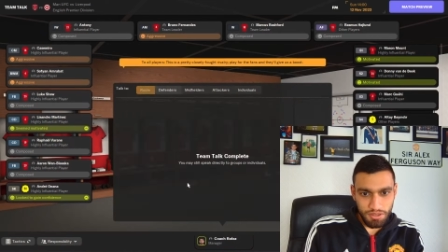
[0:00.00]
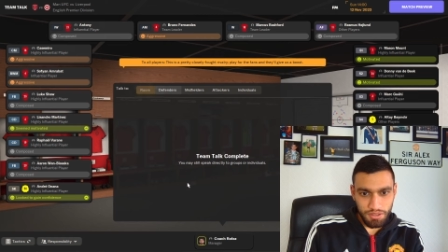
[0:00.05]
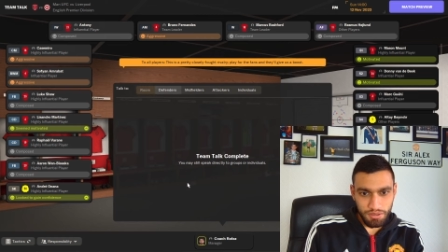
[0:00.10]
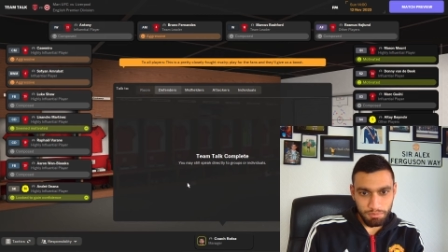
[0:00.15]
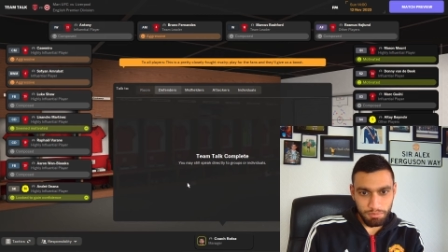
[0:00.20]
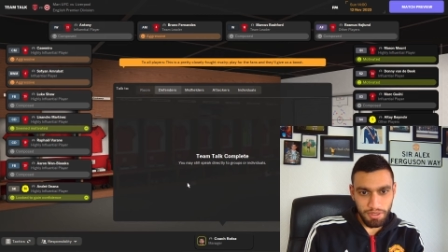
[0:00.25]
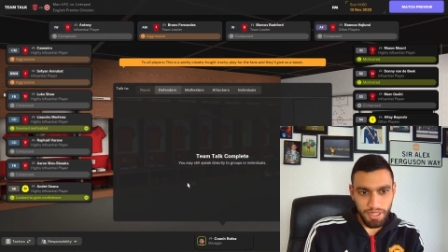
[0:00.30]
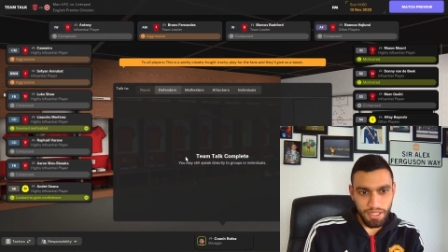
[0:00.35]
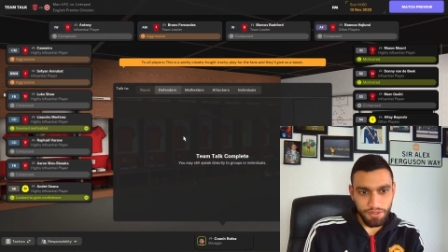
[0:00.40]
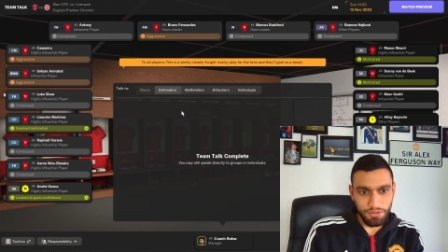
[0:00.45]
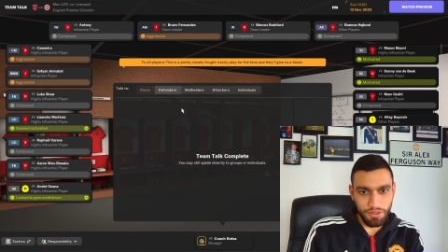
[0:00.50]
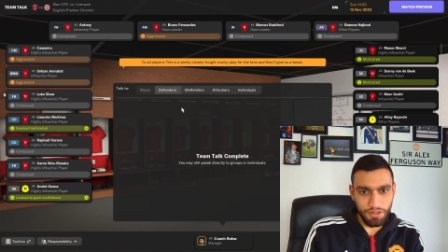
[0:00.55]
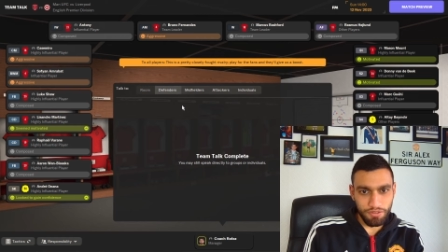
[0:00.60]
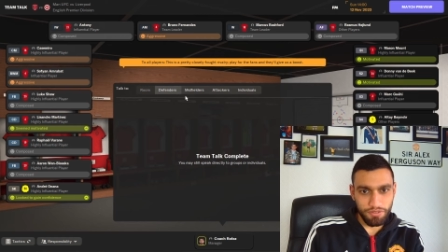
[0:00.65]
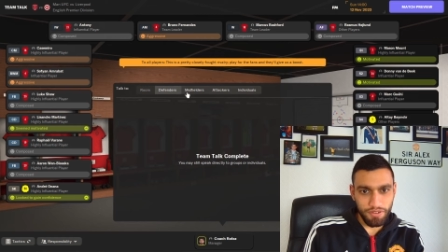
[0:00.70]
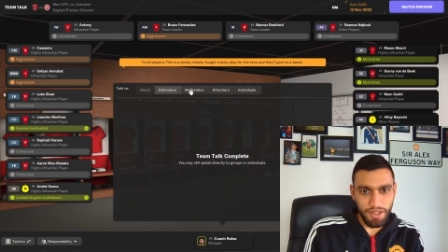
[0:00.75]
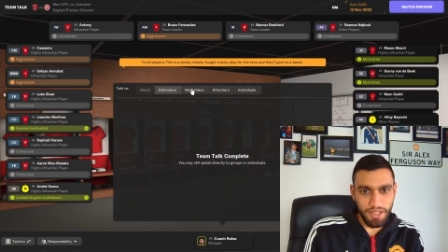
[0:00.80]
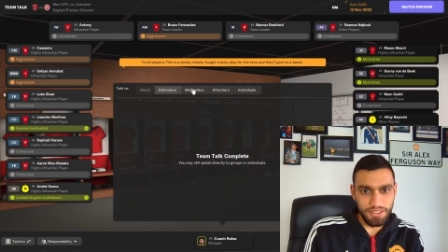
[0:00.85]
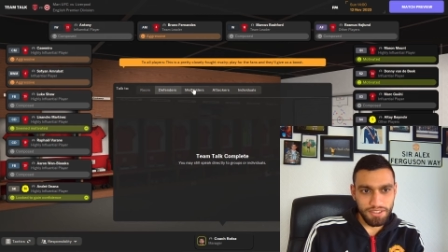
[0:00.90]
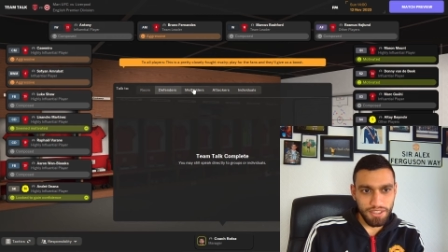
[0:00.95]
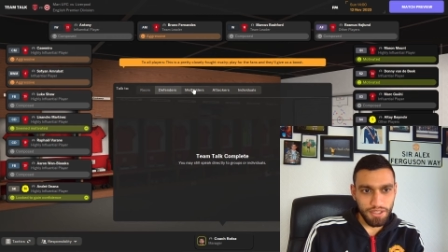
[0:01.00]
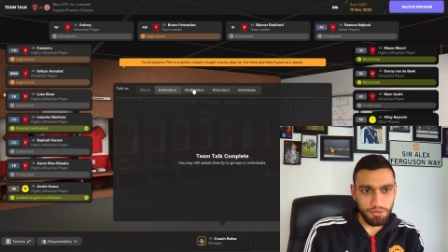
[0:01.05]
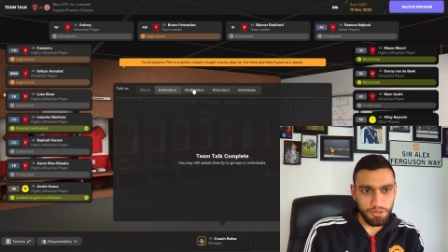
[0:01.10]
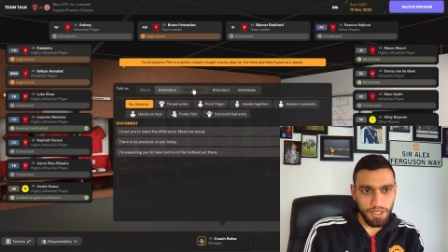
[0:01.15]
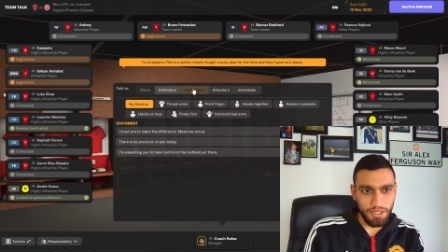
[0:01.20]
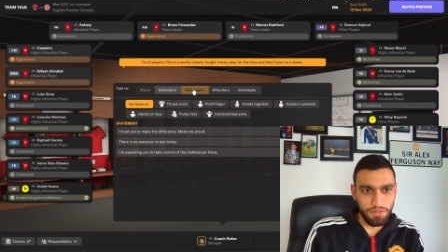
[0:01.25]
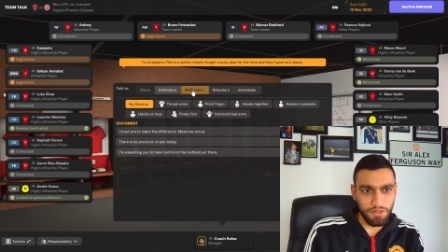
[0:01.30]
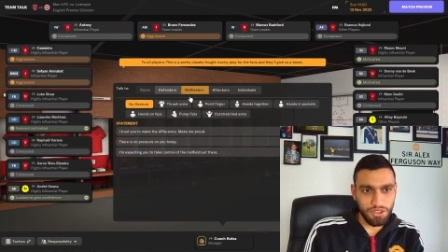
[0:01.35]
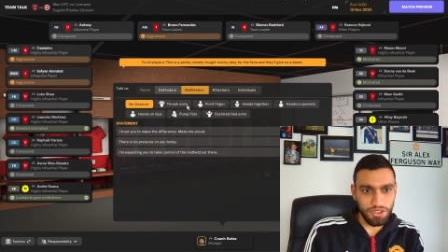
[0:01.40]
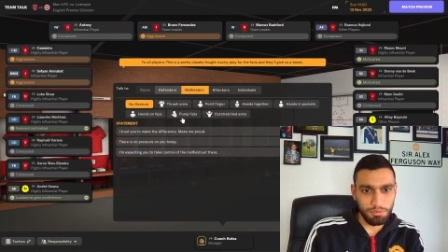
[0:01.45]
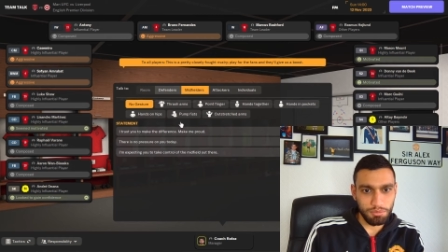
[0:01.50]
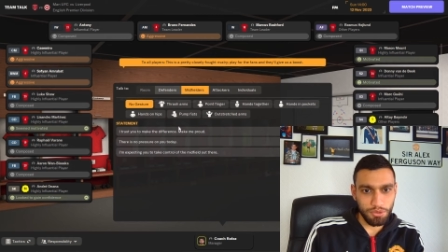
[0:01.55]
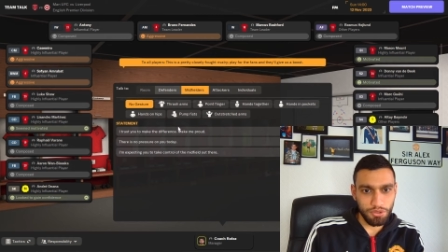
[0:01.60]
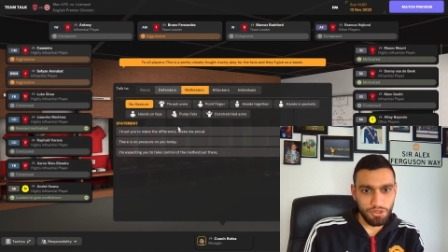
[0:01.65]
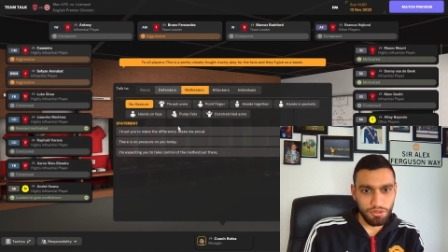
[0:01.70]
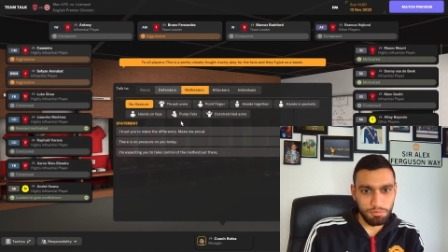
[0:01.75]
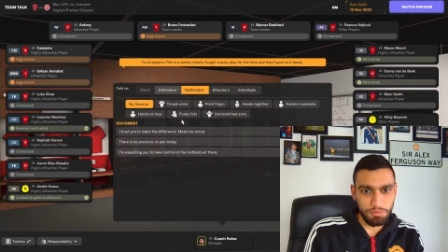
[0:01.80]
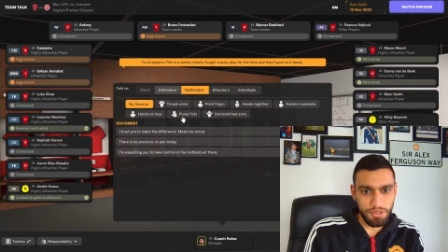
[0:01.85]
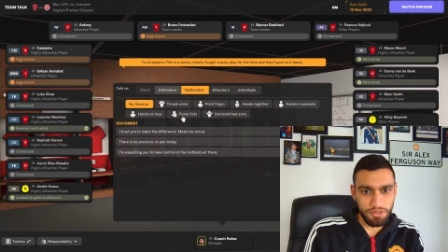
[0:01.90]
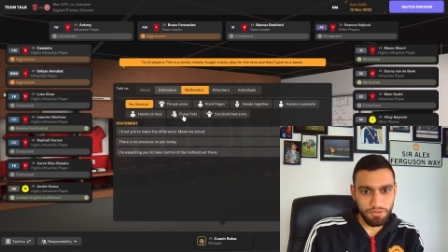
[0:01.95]
Play for the fans and they'll give us a
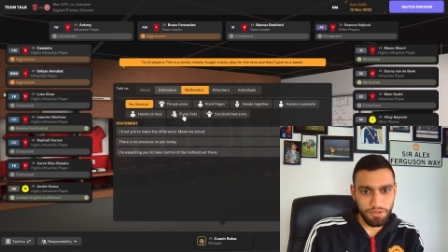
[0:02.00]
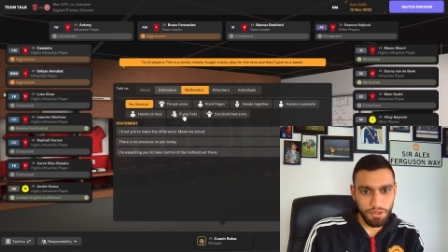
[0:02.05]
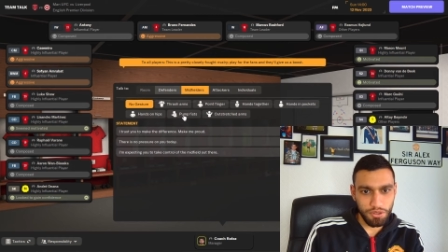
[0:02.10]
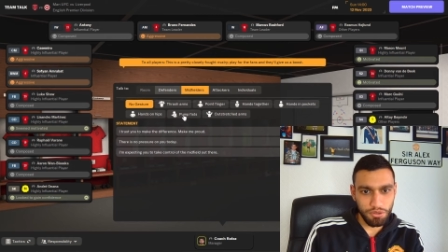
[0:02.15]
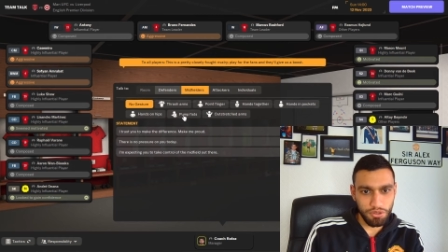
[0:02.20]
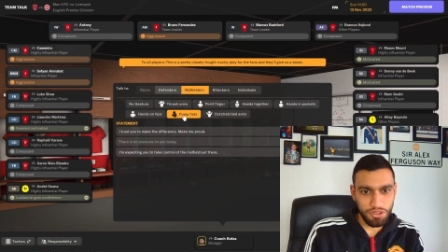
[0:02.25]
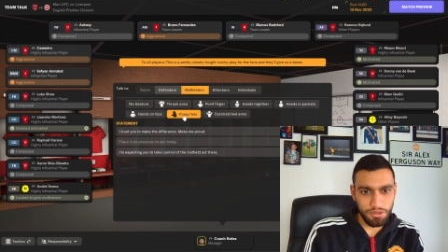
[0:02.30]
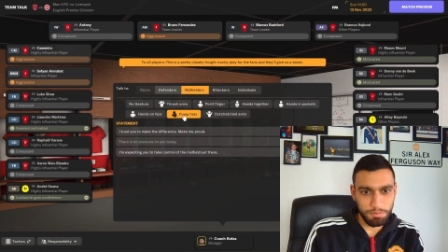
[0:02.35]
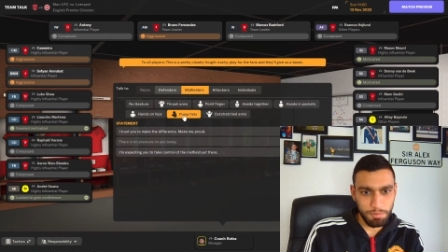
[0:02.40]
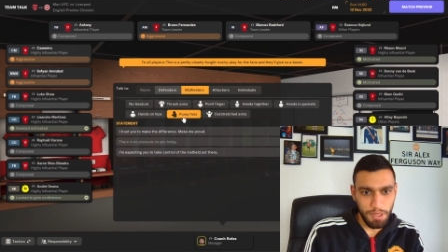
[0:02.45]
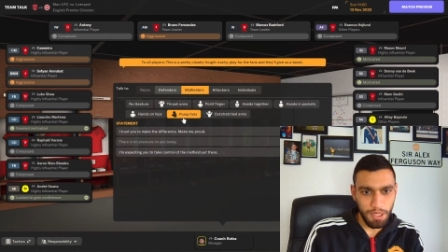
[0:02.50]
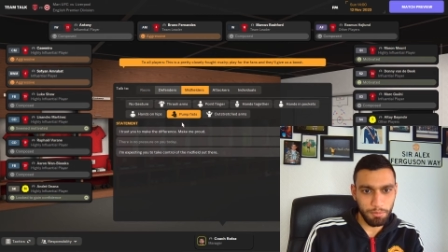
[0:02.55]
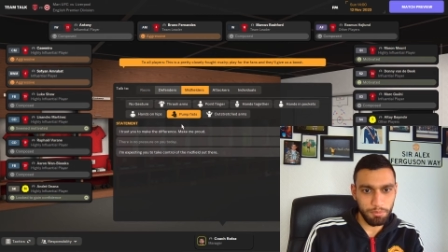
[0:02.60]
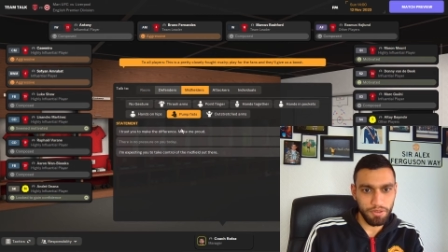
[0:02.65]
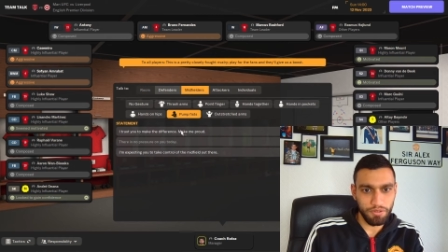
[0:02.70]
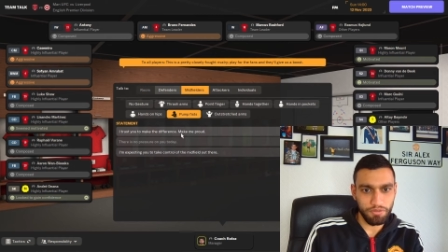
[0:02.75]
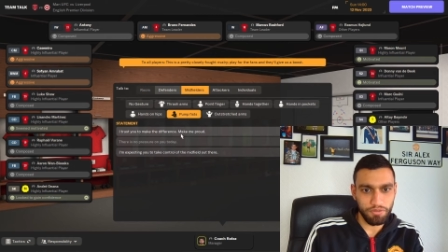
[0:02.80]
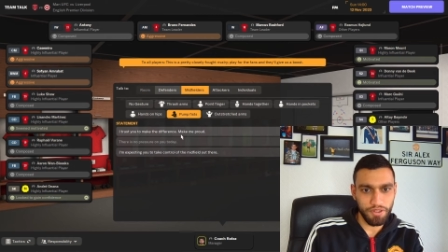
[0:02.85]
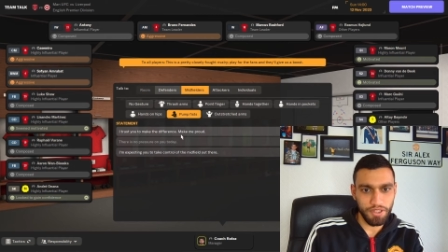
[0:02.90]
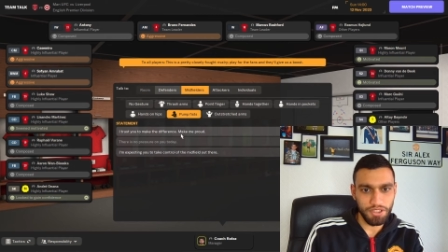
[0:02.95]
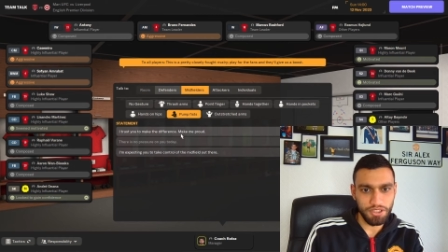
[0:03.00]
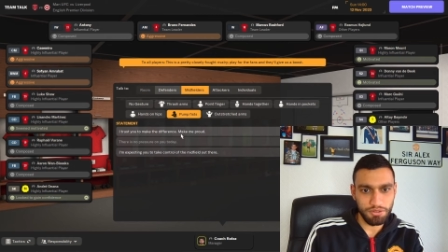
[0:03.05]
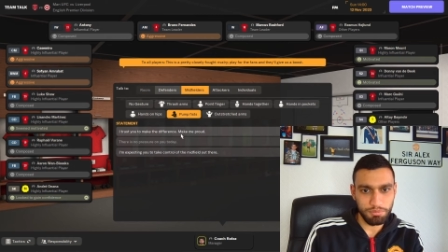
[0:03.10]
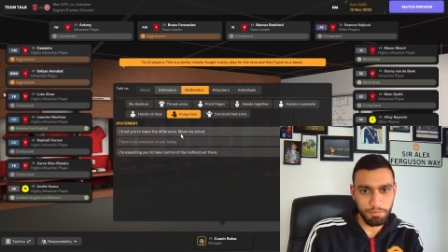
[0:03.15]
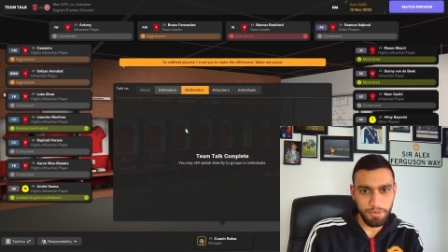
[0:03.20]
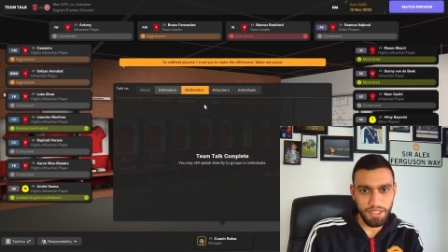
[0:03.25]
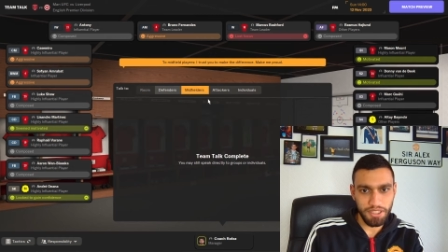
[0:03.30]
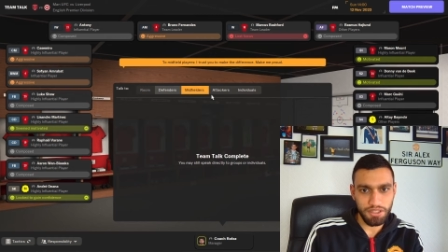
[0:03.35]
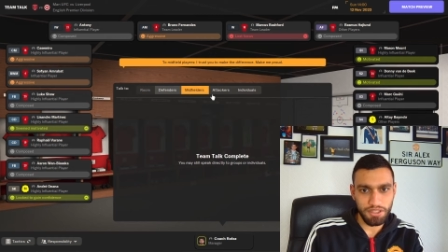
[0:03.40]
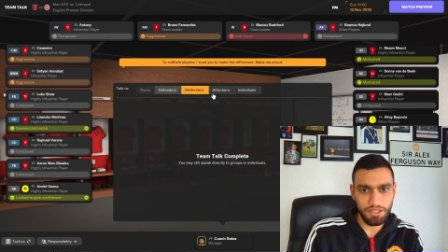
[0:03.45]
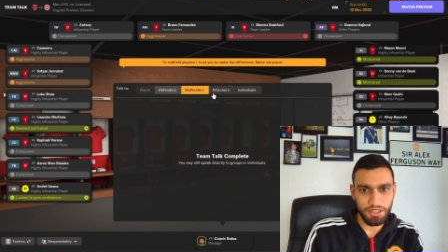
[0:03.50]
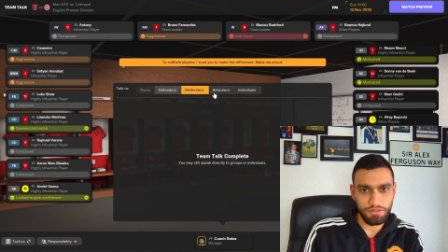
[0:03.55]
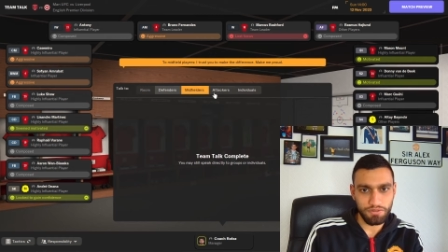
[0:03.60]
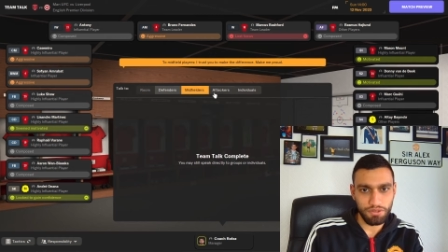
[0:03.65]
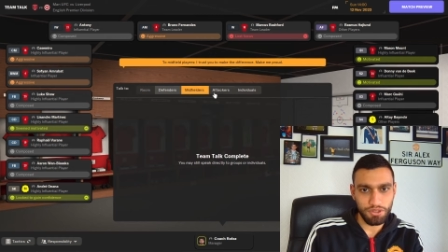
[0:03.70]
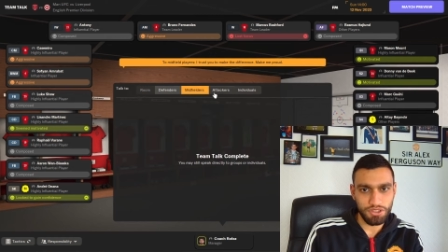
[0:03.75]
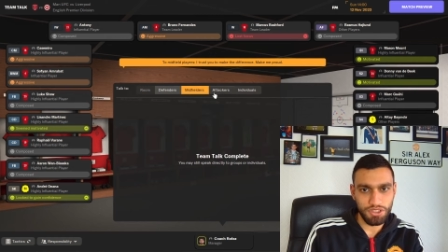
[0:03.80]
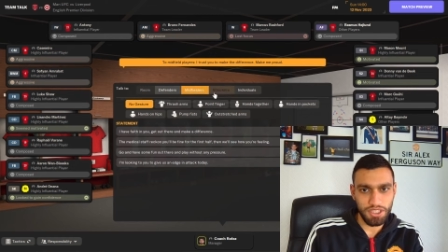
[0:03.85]
boost. Midfielders, pump the fists, make the difference.